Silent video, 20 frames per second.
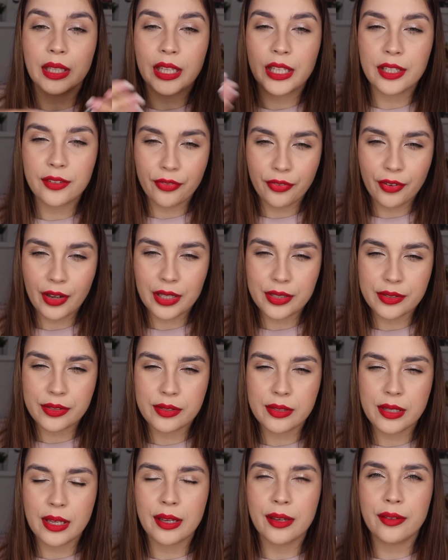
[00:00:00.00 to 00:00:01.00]
it felt
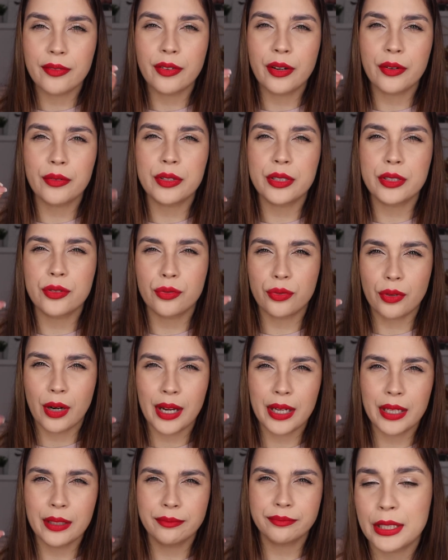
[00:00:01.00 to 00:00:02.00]
very
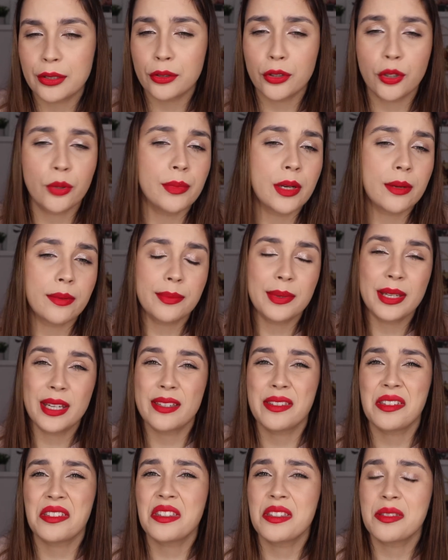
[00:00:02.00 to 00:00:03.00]
dry. I don't know, maybe
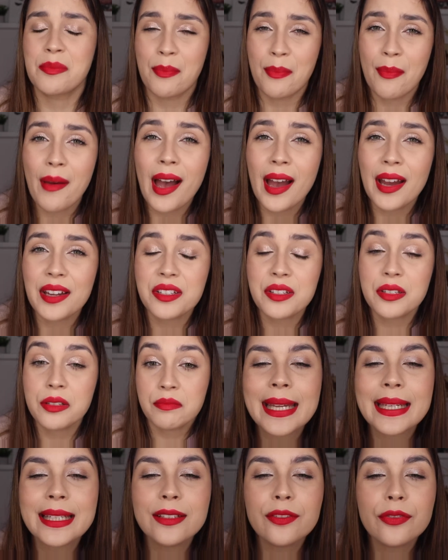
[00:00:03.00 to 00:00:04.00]
because it's matte,
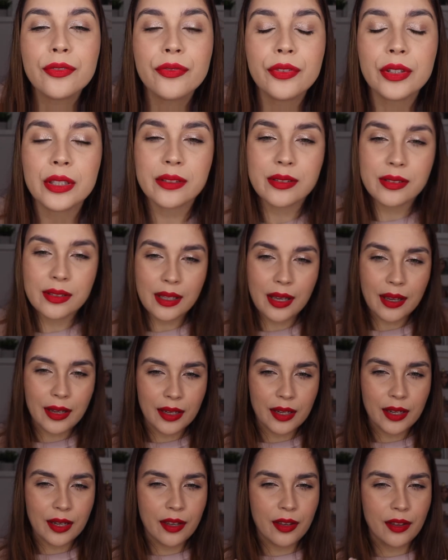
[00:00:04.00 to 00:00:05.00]
and it feels
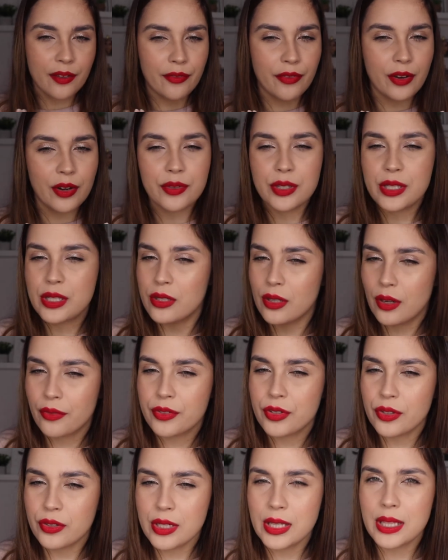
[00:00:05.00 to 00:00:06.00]
like very
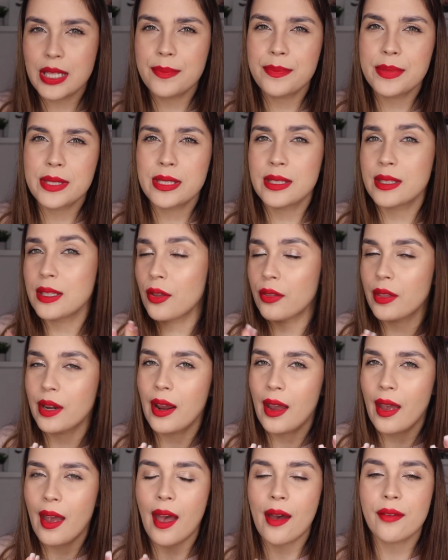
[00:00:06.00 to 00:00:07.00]
soft on the lips now that
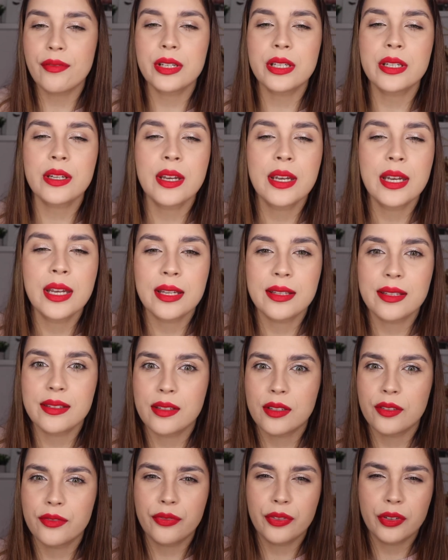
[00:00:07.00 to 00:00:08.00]
I have it. It
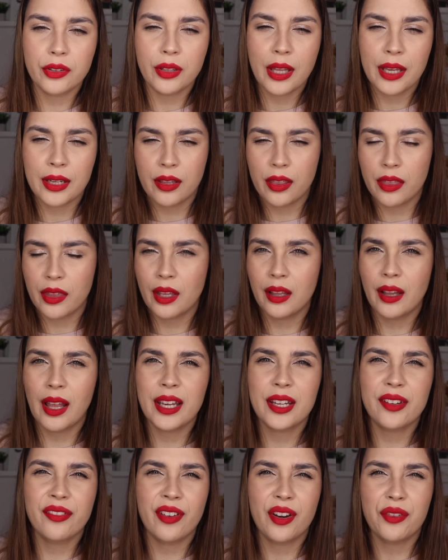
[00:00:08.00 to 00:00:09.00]
doesn't feel anything
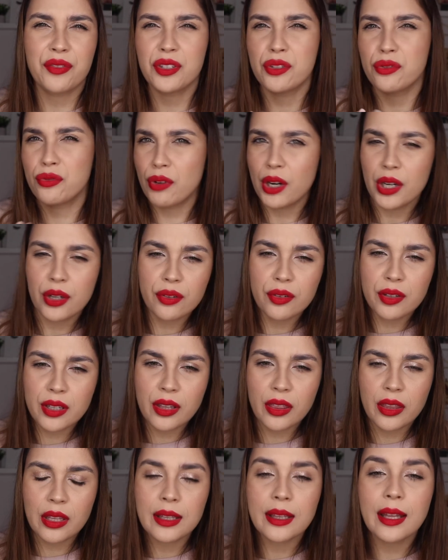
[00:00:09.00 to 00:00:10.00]
like very dry or
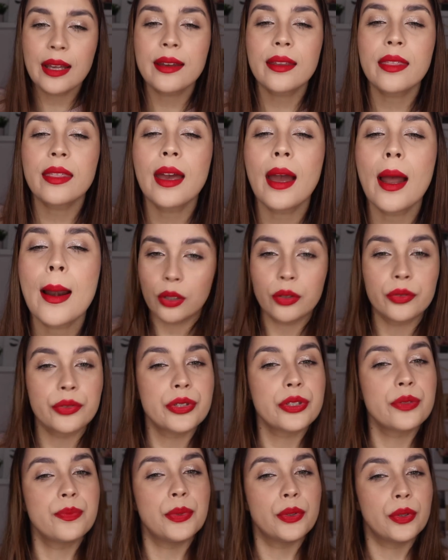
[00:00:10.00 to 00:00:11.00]
anything like that. The color
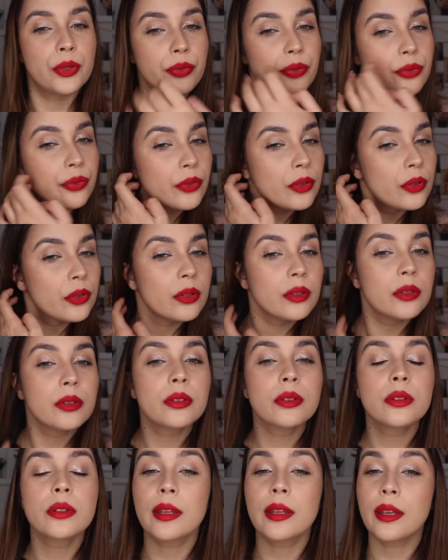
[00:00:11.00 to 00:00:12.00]
is beautiful,
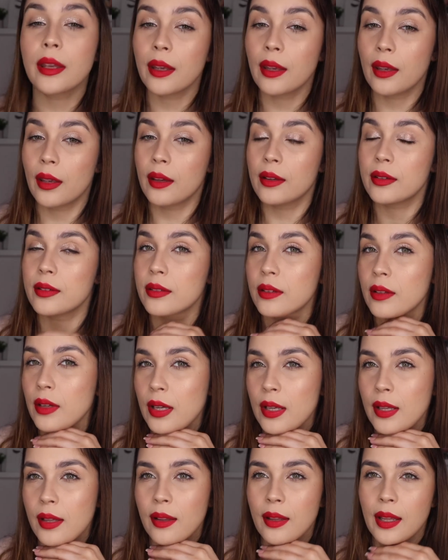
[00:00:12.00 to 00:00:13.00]
and
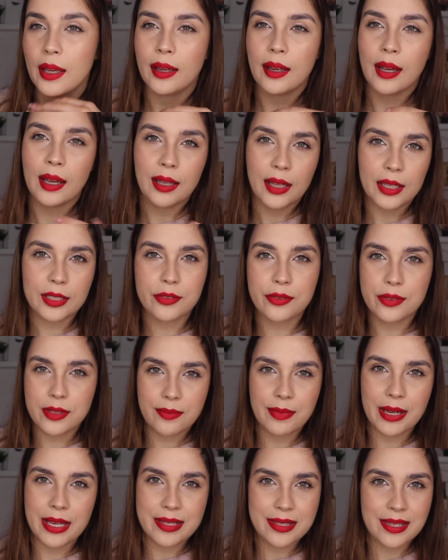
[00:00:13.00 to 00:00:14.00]
like I like to
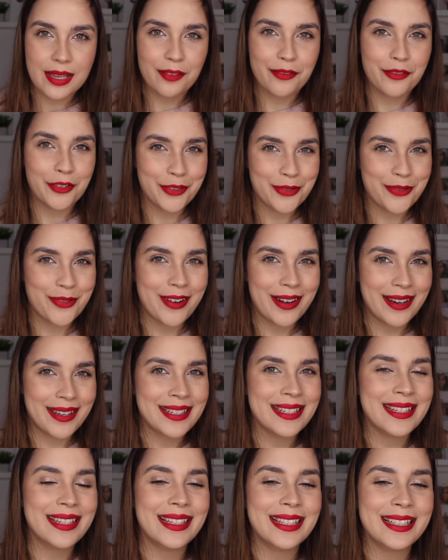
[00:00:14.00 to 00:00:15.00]
see myself on
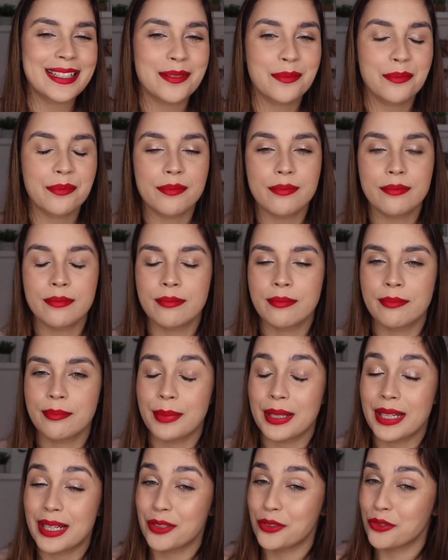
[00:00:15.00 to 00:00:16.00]
red,
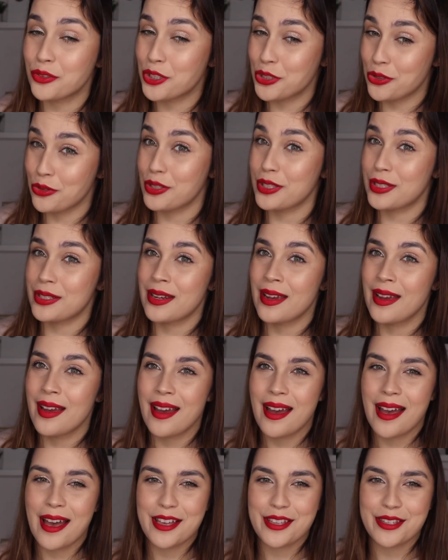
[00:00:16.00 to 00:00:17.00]
but I don't use it
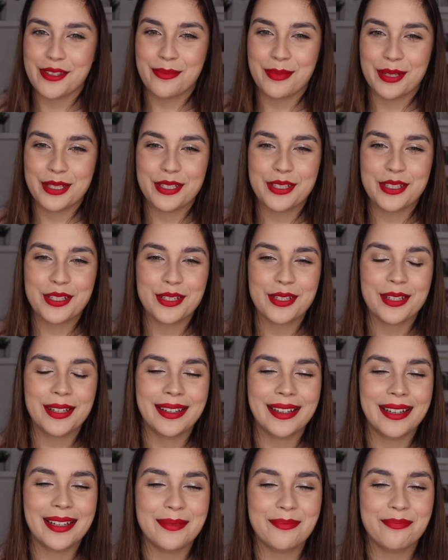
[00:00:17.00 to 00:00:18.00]
as much
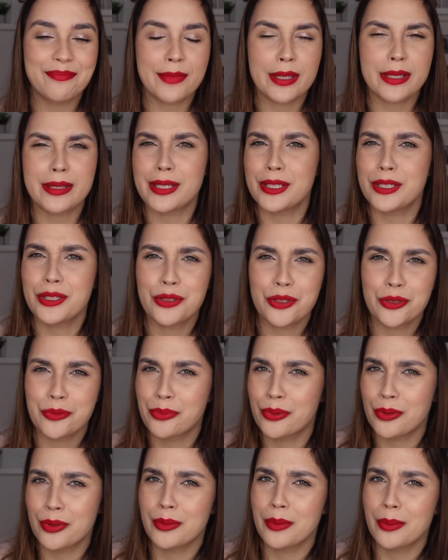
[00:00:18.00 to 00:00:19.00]
as I
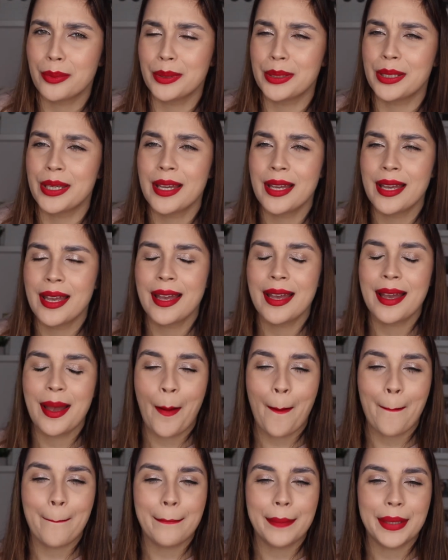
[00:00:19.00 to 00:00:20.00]
should probably,
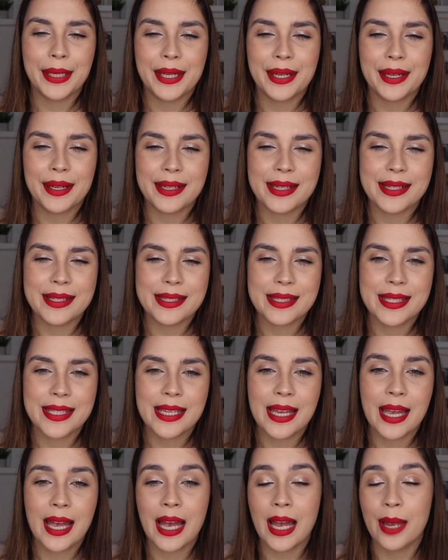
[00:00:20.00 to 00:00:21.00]

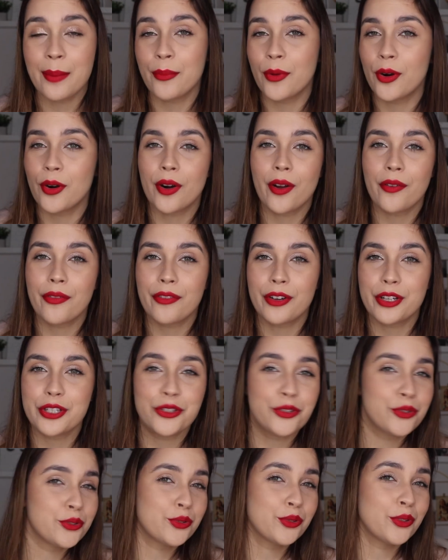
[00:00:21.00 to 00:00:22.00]
because I'm more of a
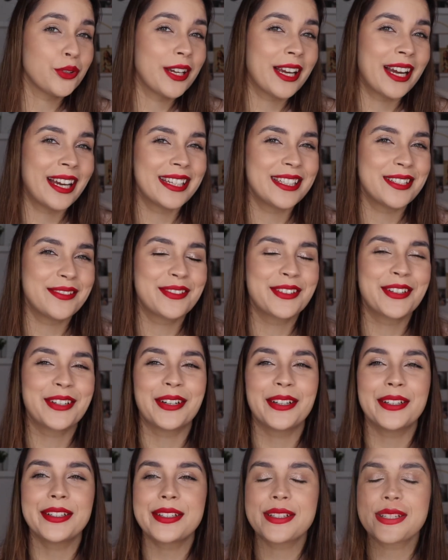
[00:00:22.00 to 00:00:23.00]
neutral kind of
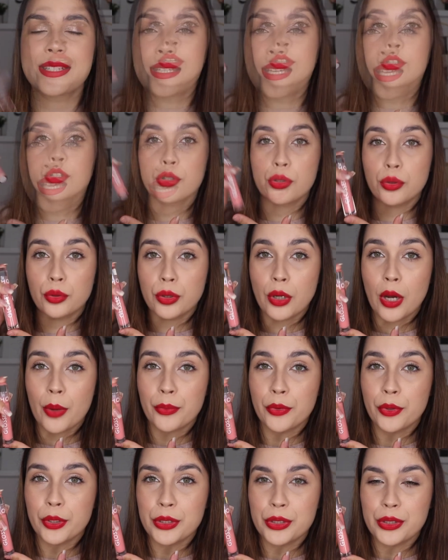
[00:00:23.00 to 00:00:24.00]
colors. So now
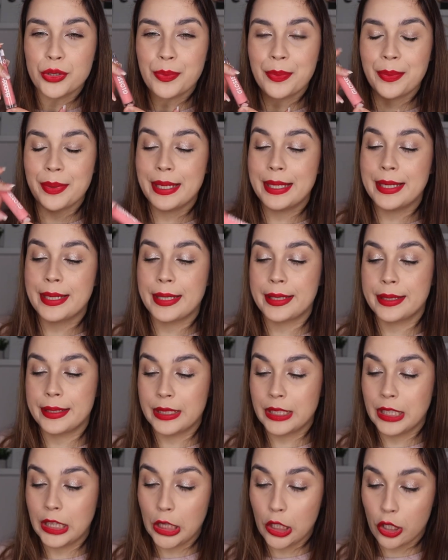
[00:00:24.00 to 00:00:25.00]
I'm going to pick
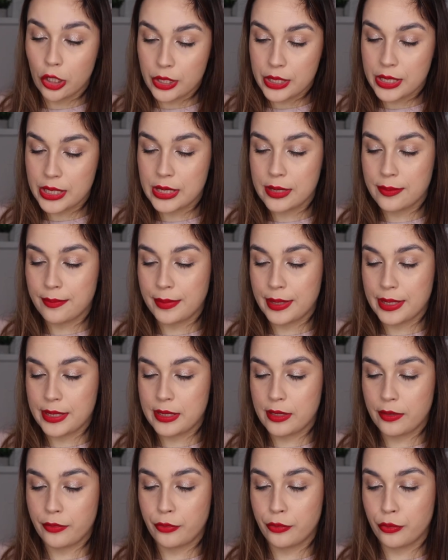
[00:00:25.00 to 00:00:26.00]
the gloss by
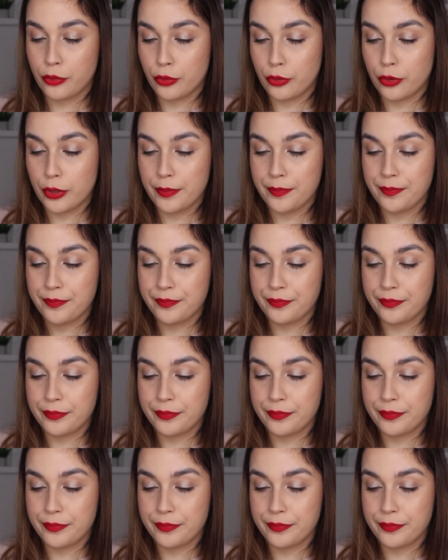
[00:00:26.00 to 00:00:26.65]
Sephora,